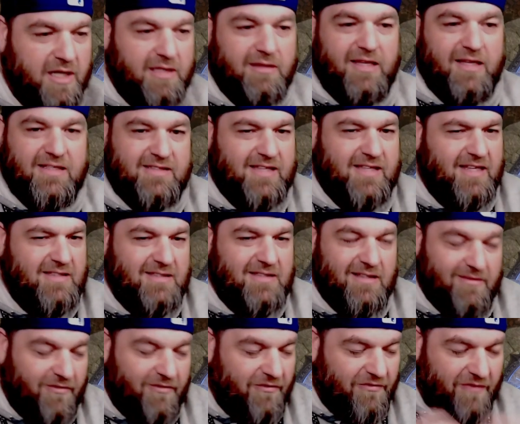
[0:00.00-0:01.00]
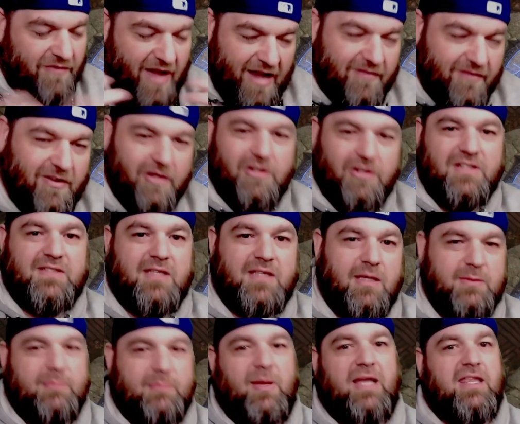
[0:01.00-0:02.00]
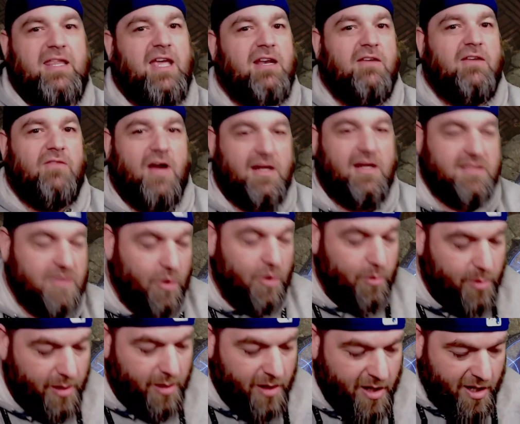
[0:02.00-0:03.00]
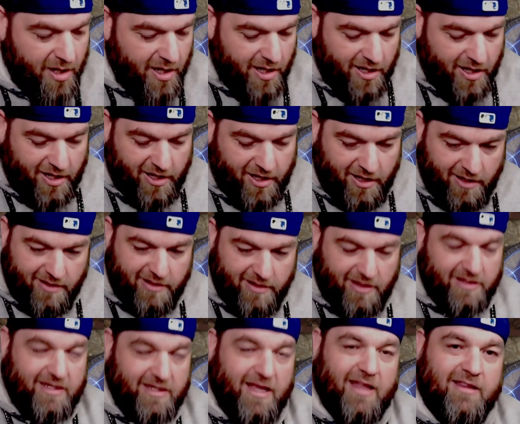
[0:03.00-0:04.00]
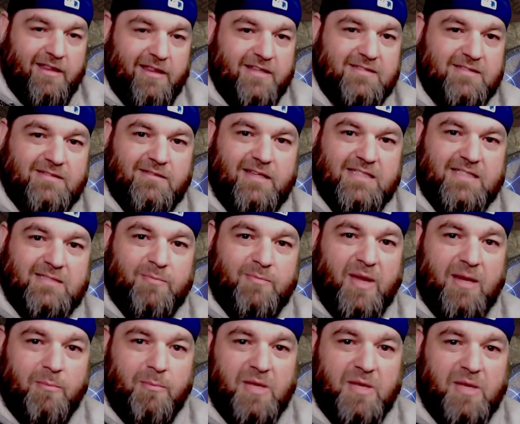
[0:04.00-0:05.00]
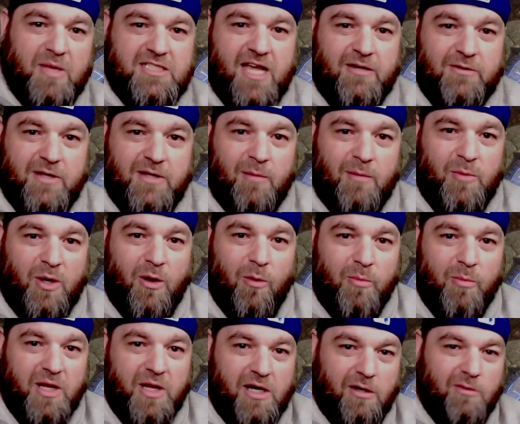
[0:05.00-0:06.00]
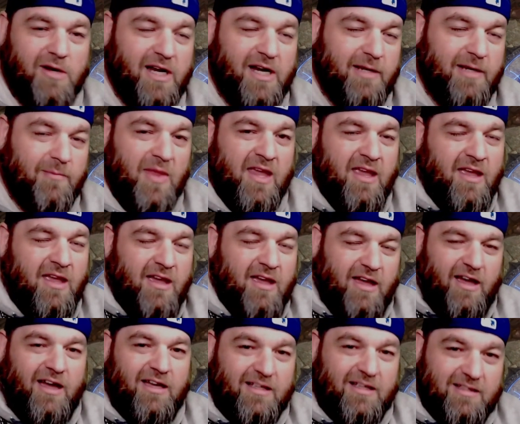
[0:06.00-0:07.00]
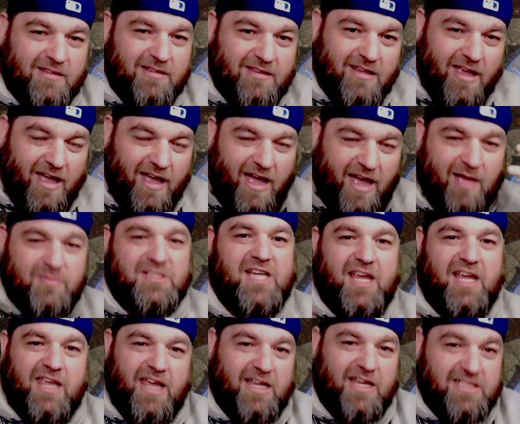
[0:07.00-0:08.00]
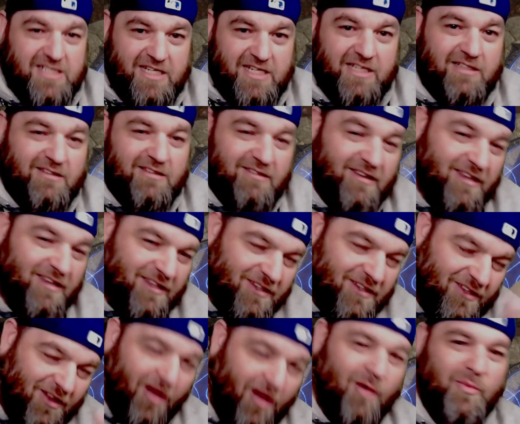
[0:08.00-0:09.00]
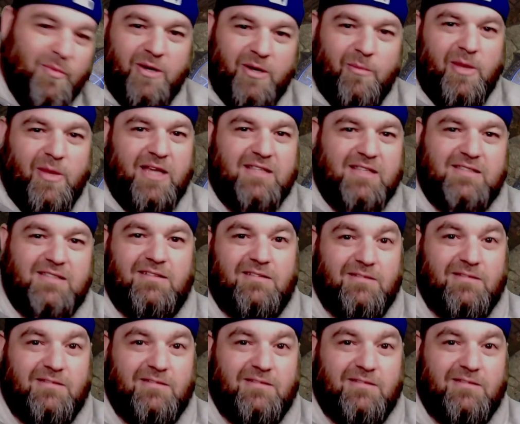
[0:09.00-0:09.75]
Let's hit 500 subs by the end of October, and yeah, let's make big channel number go bigger, right? I'm JKG. Y'all been amazing.